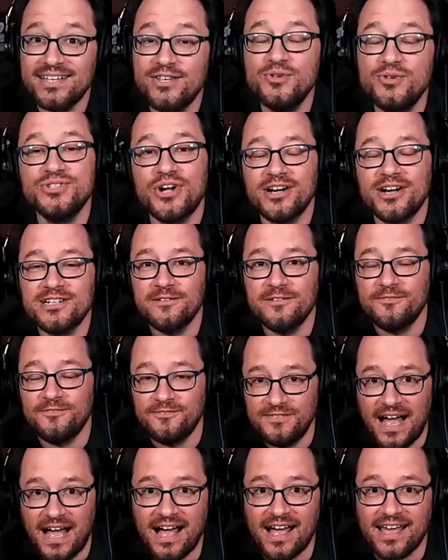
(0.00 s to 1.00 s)
you start to
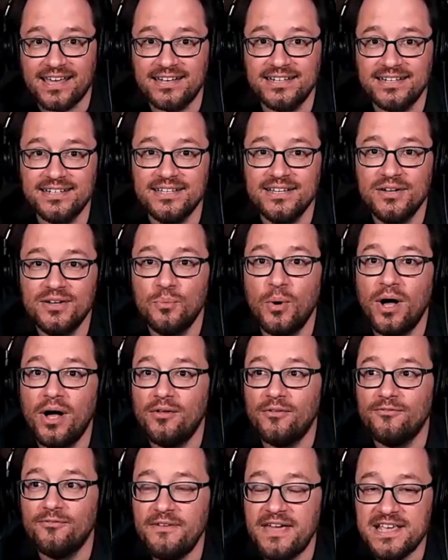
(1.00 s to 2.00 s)
find,
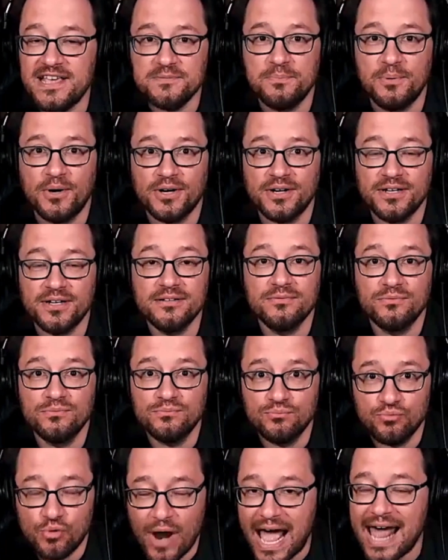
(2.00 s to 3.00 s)
well, Facebook
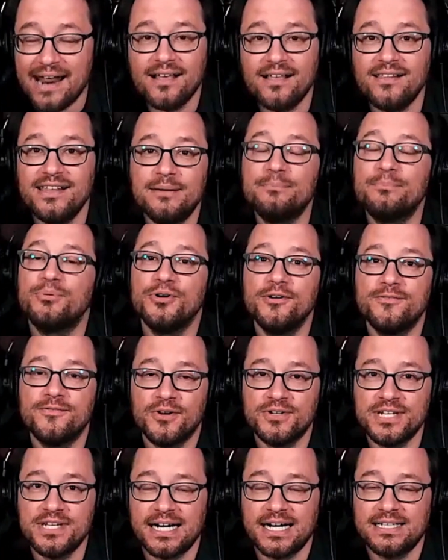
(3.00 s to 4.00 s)
radically improved
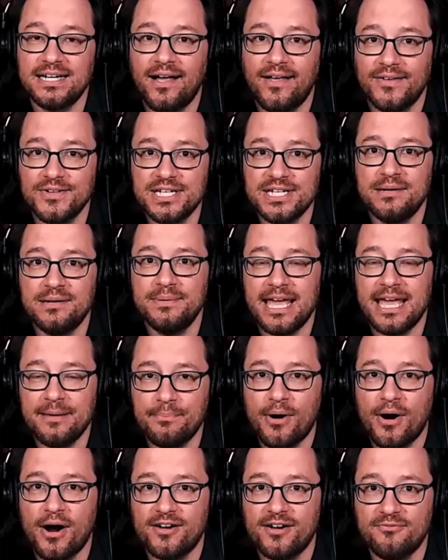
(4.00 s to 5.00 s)
their technology and it became
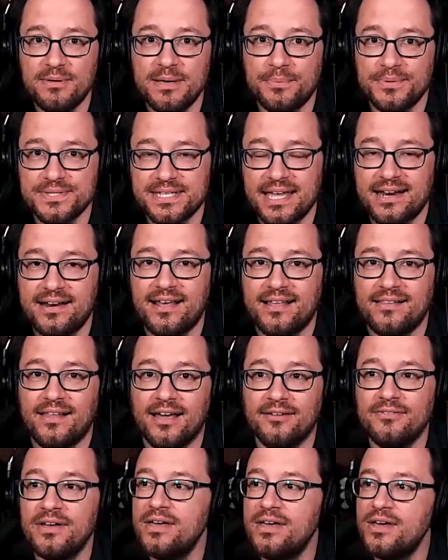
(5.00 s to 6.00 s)
part of people's day-to-day
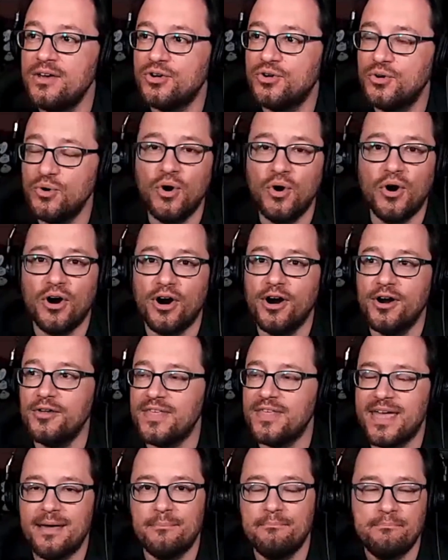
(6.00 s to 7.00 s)
life. Google
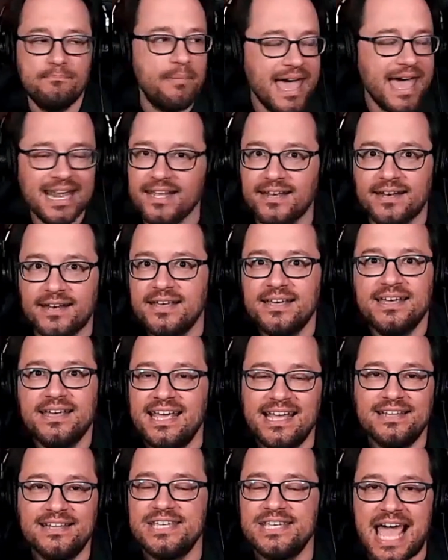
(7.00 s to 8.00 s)
Earth embedded
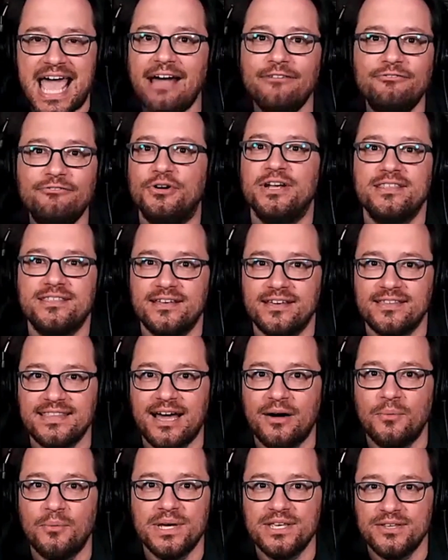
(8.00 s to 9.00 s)
into everything
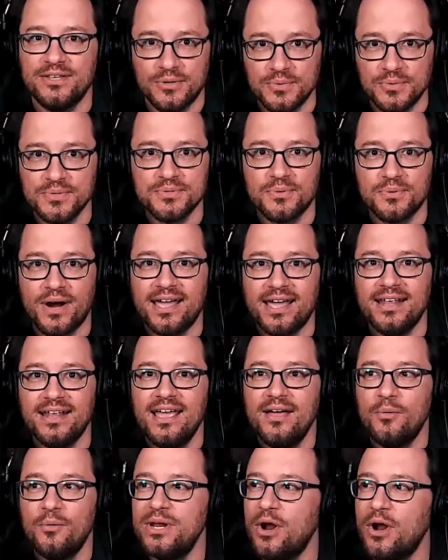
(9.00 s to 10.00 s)
that we use, right?
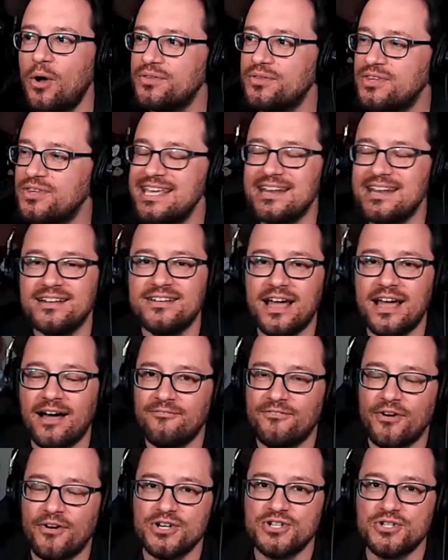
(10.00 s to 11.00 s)
We don't need a
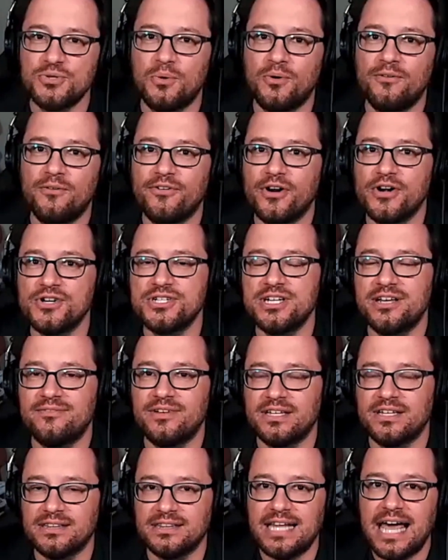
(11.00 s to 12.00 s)
virtual version of
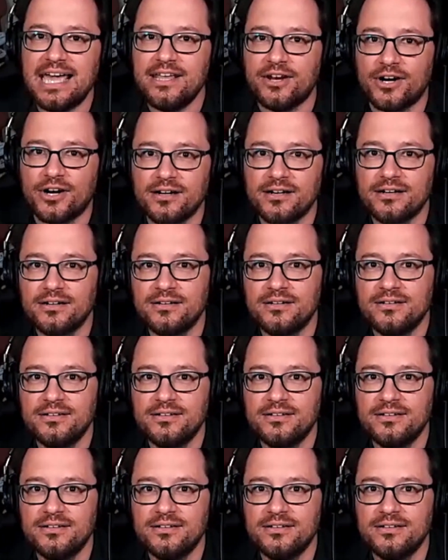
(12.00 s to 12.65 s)
a lighter